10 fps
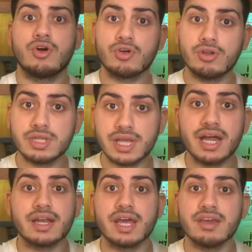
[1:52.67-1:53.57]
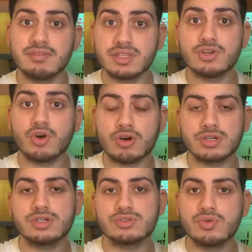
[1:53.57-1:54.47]
Not only that, even the
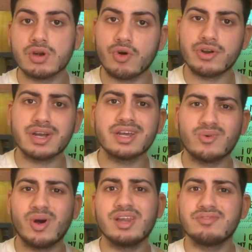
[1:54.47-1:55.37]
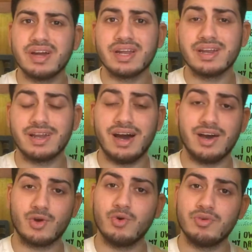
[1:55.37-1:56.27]
doctors who are already qualified and
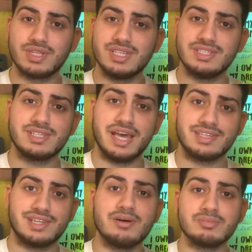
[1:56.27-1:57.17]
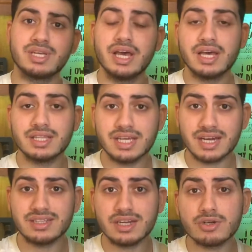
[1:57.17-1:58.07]
are over these exams, they
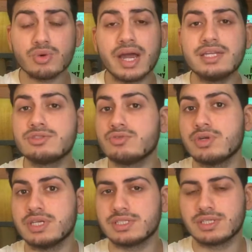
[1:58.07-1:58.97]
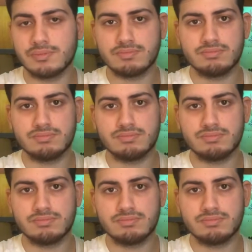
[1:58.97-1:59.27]
are there to guide students.